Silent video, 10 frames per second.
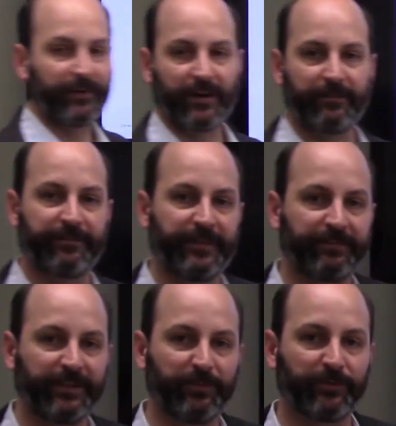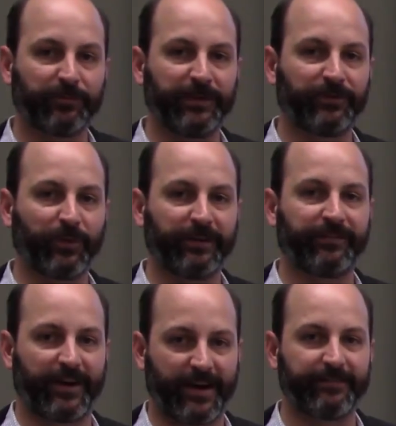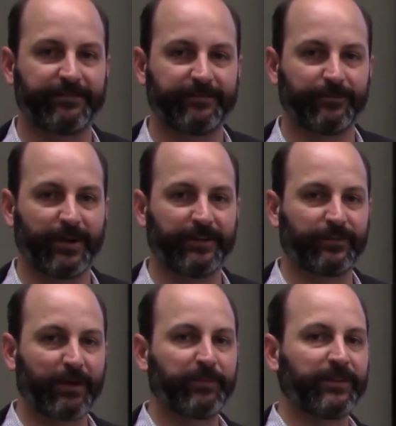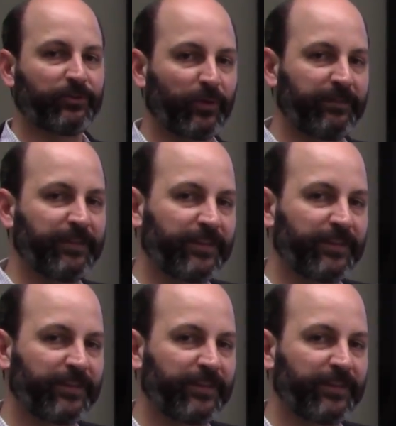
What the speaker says: of 50, which would be 25, right? So that would be the 25th